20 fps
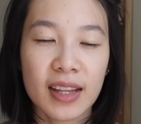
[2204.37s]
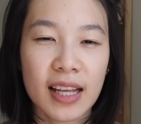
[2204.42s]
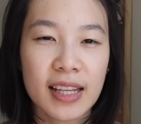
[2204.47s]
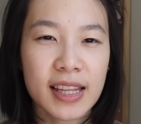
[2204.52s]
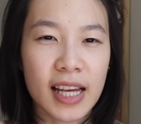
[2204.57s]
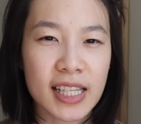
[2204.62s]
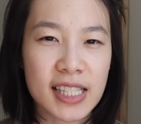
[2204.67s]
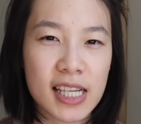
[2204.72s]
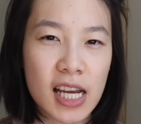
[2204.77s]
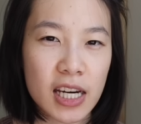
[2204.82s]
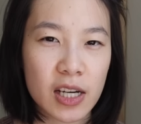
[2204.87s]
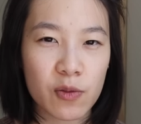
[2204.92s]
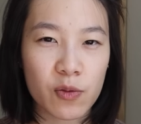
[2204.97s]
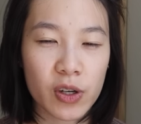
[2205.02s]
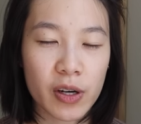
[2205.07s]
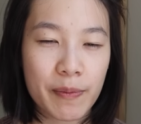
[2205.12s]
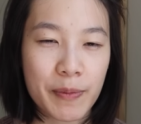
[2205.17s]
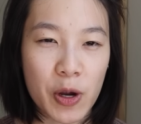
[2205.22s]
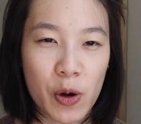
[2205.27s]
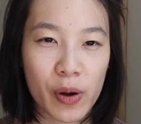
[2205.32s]
That's kind of
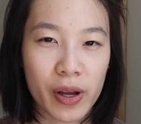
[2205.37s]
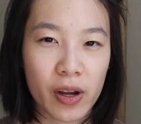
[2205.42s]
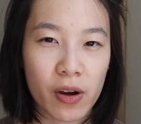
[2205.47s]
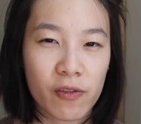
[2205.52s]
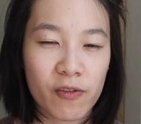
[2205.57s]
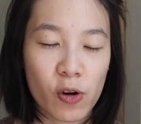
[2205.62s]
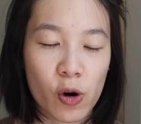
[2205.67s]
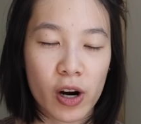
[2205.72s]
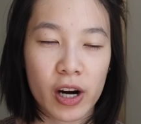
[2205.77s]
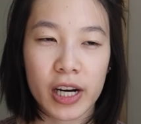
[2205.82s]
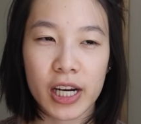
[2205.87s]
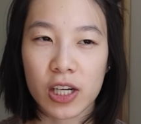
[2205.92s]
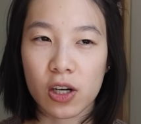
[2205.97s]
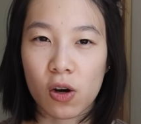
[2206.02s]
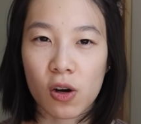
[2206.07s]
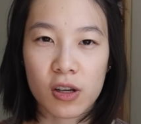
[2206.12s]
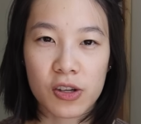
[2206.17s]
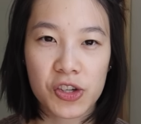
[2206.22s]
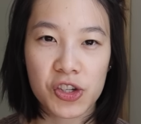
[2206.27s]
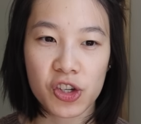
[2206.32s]
what I'm going for in
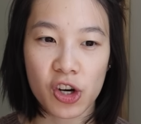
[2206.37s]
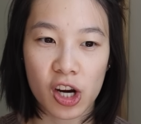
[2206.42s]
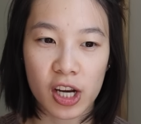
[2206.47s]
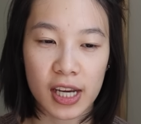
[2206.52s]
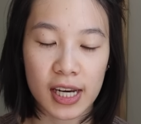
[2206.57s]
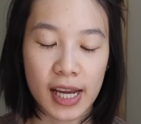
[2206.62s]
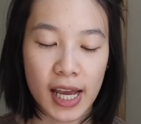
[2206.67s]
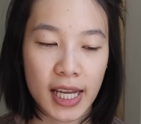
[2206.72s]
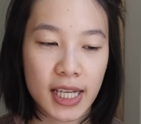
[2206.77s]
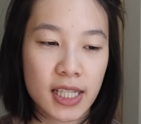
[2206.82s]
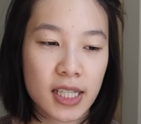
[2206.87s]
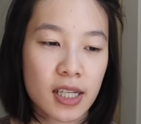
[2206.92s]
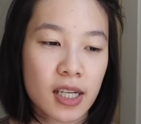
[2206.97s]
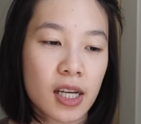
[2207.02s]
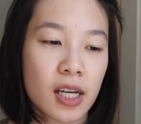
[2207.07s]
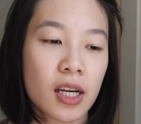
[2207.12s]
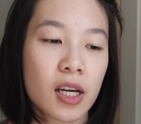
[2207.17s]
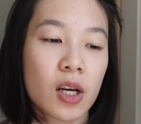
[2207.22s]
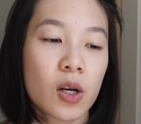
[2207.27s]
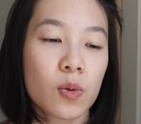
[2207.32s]
all stockinette.
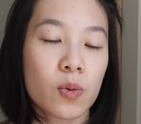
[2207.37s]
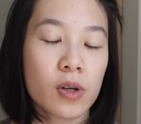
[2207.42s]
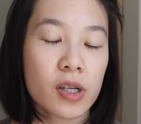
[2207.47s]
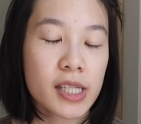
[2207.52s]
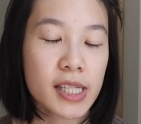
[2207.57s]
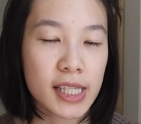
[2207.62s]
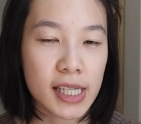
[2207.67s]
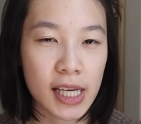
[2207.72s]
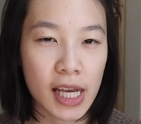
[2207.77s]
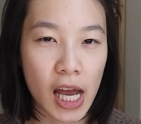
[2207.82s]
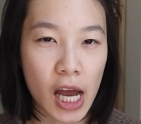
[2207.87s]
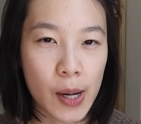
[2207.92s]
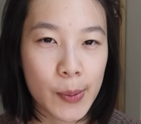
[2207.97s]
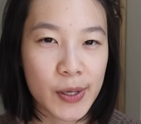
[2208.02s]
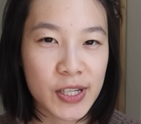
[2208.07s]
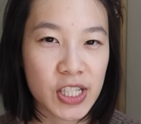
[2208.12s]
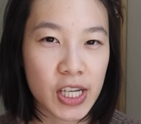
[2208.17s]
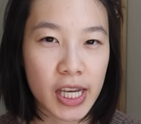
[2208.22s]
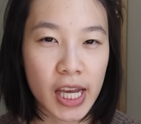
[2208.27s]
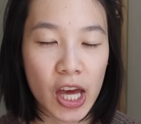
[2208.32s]
We'll see how
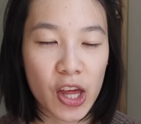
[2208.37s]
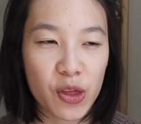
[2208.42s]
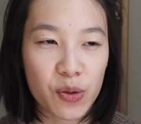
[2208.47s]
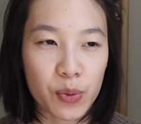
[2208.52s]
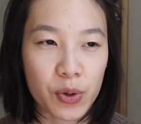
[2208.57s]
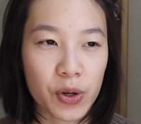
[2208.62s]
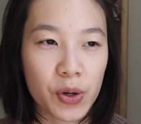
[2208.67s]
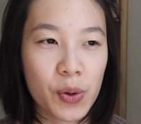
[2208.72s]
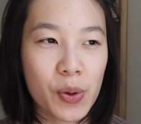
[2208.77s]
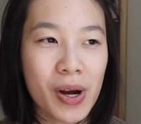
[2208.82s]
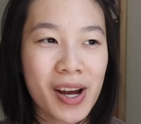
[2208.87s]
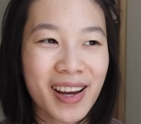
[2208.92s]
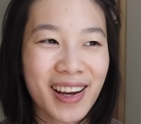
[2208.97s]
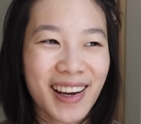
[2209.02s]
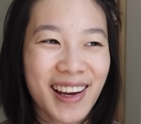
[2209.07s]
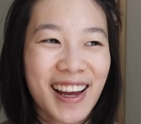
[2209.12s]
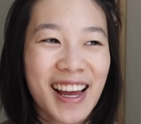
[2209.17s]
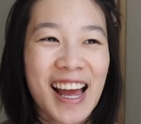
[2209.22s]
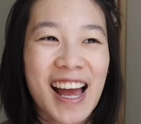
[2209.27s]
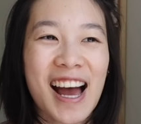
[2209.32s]
much I get through.
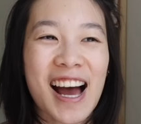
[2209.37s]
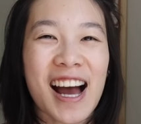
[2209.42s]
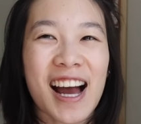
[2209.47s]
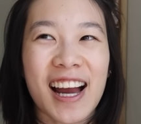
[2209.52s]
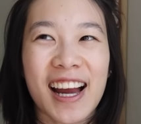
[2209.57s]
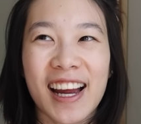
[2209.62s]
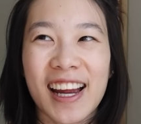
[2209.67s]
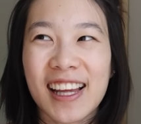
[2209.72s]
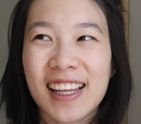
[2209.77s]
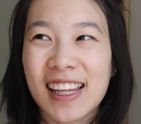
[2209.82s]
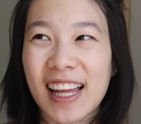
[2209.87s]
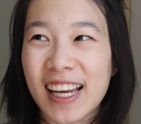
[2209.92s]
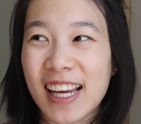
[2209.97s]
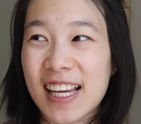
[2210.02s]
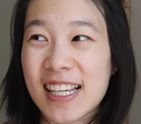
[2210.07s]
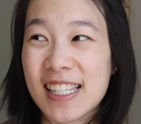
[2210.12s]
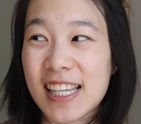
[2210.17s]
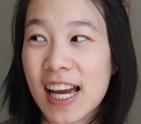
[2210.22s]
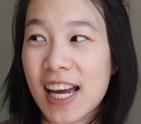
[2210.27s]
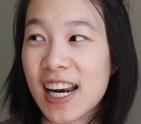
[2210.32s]
Like
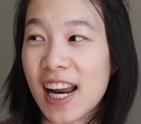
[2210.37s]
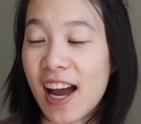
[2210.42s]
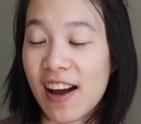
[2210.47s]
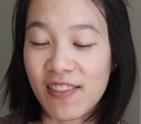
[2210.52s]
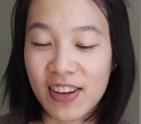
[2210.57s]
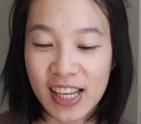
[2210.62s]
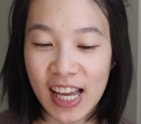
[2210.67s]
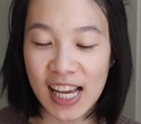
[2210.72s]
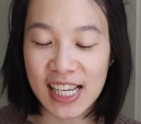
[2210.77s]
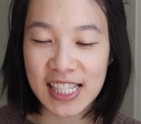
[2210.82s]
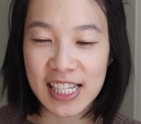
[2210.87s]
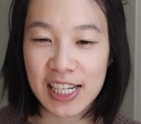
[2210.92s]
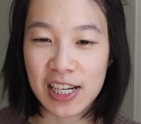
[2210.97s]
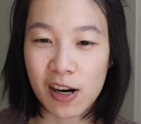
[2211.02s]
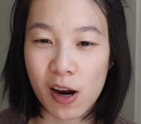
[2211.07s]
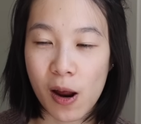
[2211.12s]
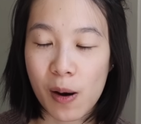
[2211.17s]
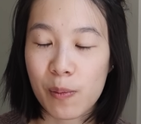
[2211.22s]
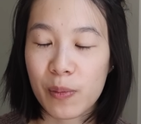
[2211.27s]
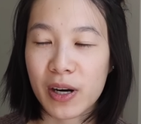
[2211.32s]
I said, haven't casted it
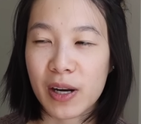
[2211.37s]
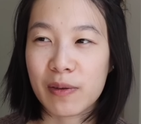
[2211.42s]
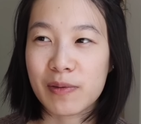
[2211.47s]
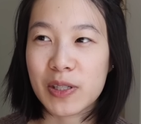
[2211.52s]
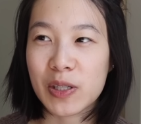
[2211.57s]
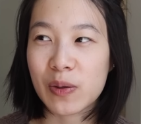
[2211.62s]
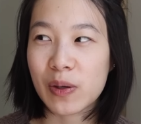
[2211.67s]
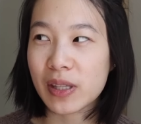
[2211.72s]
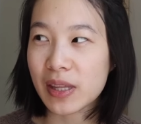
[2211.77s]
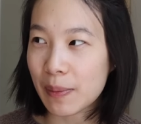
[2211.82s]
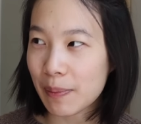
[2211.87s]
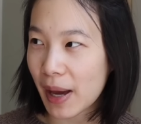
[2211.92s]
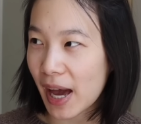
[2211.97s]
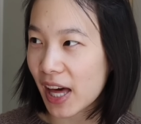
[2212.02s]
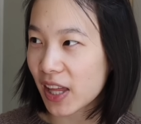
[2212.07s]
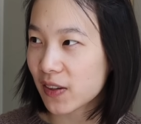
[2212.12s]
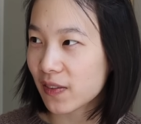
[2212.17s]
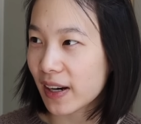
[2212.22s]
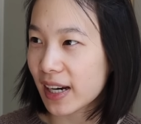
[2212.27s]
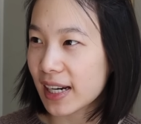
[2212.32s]
on, but I'm doing the
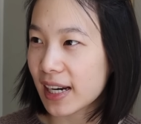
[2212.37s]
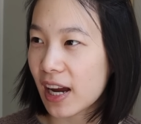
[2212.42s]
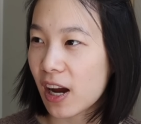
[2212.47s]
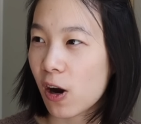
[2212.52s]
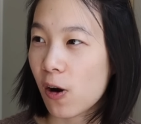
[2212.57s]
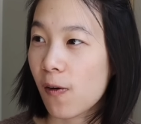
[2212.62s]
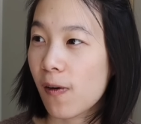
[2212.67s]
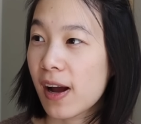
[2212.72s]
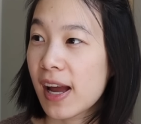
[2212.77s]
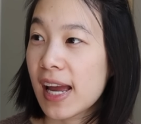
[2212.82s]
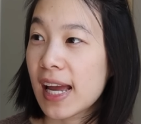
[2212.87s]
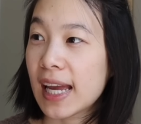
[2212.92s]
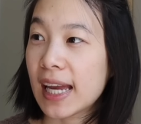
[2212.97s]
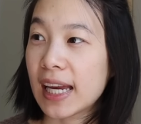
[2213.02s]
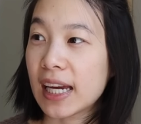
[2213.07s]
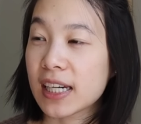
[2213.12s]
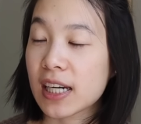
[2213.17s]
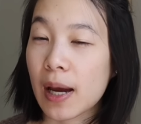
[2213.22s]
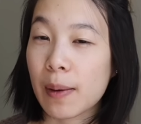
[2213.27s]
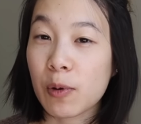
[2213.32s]
math right now
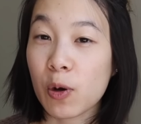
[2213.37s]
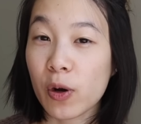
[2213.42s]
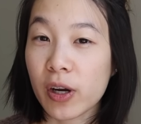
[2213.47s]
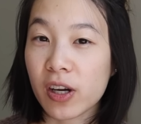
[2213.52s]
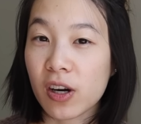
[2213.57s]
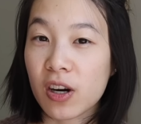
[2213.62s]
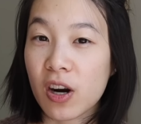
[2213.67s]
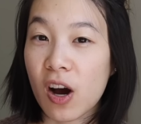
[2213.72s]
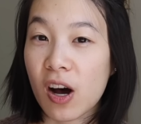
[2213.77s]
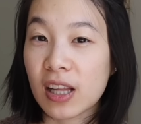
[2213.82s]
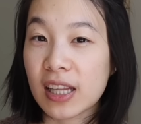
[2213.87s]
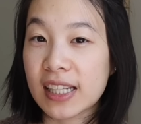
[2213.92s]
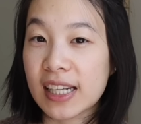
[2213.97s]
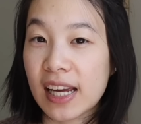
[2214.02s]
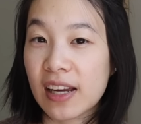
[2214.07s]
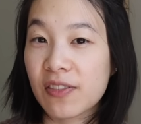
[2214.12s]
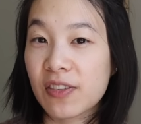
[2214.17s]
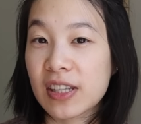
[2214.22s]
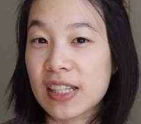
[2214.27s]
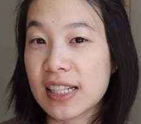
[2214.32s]
and I'm going on
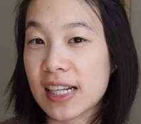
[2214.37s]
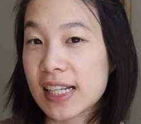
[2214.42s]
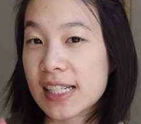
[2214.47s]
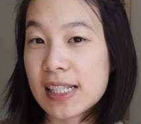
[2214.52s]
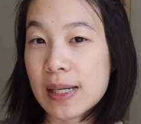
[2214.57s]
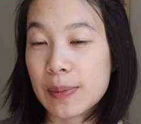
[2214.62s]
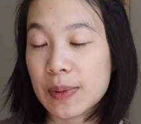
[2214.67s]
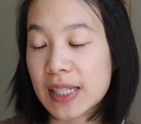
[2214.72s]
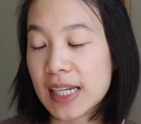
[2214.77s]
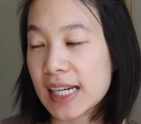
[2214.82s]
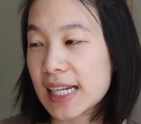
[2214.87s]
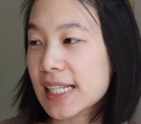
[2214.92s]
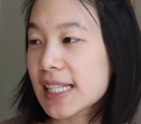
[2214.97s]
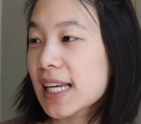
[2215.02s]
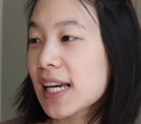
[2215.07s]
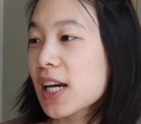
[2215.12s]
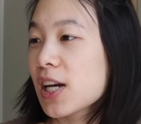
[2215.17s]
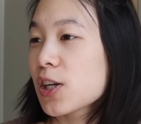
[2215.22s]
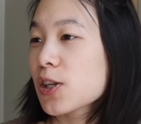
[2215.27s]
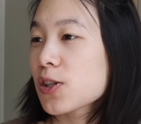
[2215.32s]
holiday for the next couple
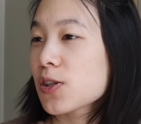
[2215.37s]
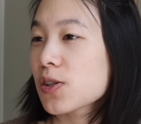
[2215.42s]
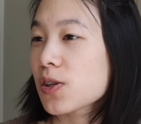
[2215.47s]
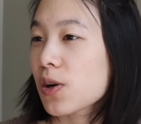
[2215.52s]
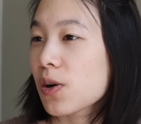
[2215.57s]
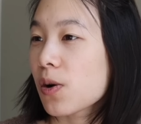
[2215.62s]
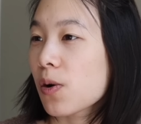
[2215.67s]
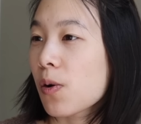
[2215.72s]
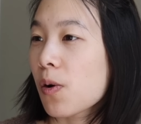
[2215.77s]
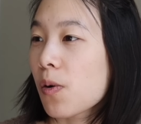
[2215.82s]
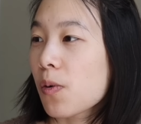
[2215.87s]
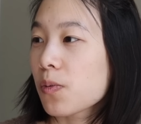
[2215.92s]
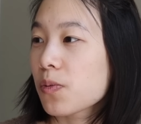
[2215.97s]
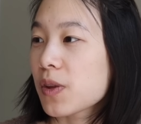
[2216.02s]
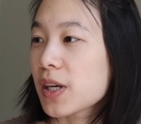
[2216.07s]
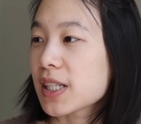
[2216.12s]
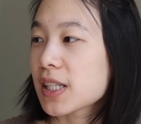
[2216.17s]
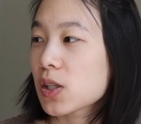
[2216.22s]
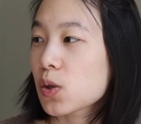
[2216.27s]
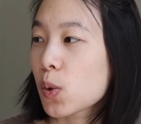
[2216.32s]
days. So
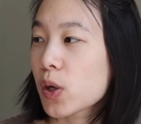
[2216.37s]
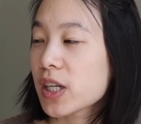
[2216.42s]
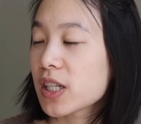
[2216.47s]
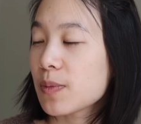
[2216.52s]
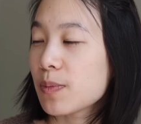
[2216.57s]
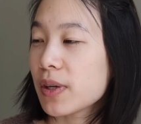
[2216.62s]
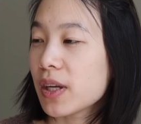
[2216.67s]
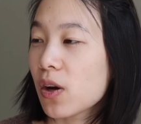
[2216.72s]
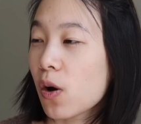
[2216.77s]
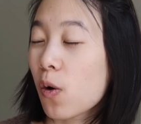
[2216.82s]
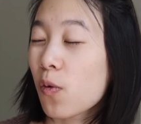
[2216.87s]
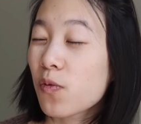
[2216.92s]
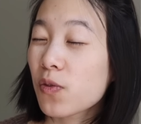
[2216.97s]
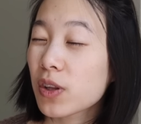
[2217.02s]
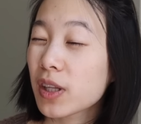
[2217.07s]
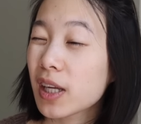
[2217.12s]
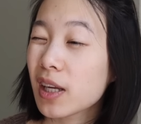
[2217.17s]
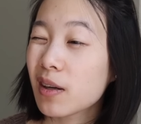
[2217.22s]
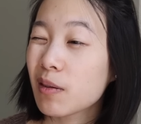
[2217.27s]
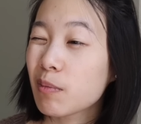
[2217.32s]
this is going to be
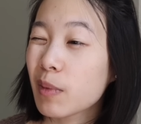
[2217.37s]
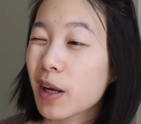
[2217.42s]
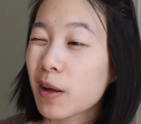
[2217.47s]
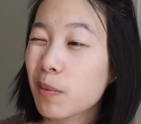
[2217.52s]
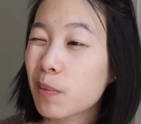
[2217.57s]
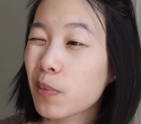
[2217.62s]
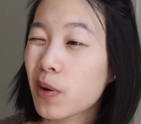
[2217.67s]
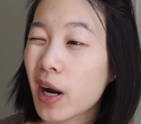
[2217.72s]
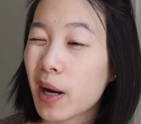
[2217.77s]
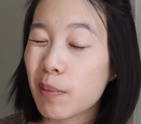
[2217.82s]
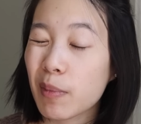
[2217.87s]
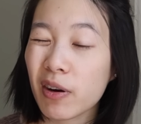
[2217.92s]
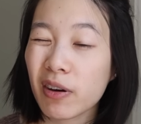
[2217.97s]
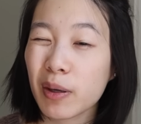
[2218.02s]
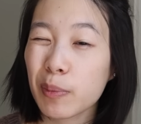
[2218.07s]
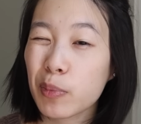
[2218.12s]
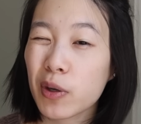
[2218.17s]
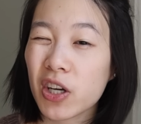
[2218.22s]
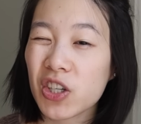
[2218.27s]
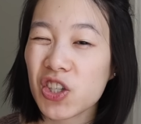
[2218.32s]
hopefully my
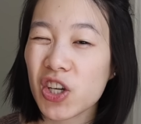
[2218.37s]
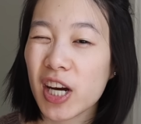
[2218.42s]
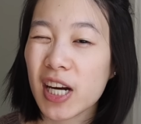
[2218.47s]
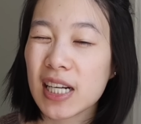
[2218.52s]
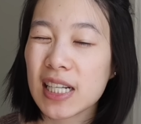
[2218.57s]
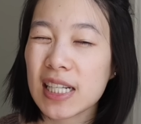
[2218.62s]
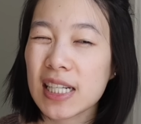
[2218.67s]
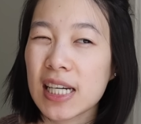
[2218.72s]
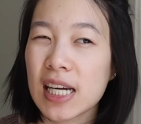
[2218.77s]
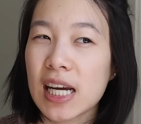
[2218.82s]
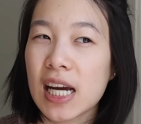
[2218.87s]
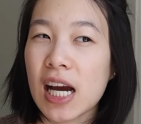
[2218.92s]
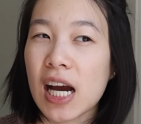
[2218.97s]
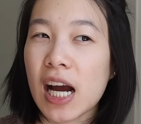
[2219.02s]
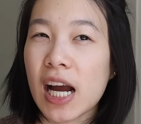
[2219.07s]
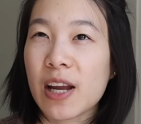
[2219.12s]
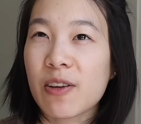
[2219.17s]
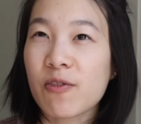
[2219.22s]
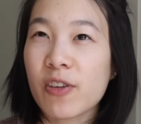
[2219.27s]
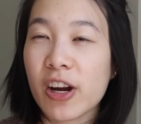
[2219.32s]
primary project.
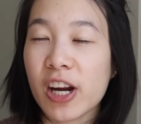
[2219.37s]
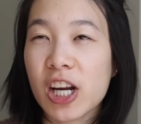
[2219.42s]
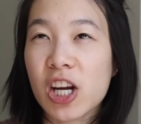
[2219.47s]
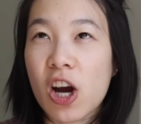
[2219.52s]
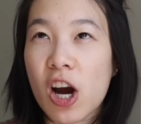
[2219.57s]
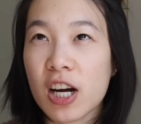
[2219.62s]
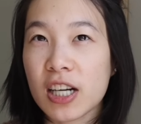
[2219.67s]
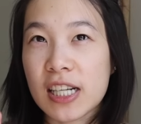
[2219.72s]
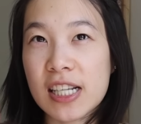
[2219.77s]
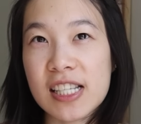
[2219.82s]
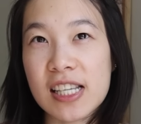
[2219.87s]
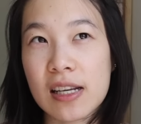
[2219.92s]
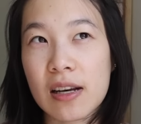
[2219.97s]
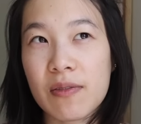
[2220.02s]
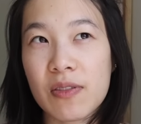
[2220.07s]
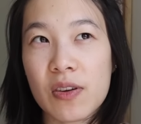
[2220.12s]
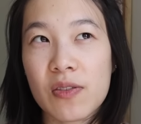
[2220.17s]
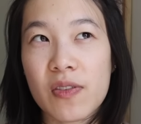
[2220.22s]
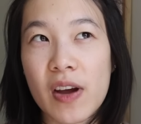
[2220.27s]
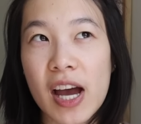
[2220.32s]
I'm very cognizant
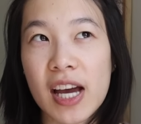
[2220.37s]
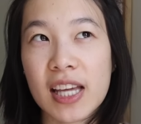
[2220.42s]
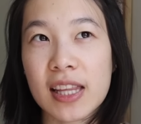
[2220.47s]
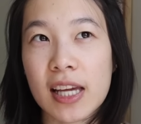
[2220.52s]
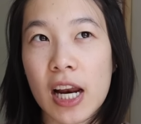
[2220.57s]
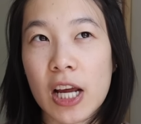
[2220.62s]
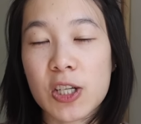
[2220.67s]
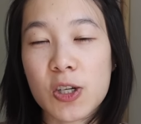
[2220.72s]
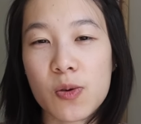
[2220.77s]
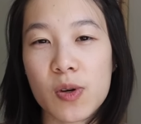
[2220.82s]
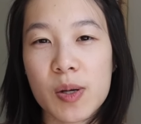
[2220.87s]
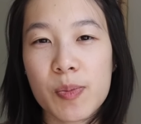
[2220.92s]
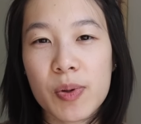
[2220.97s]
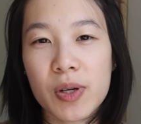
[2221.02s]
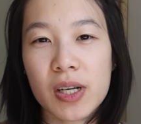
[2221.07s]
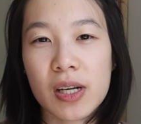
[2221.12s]
of the fact that I don't want to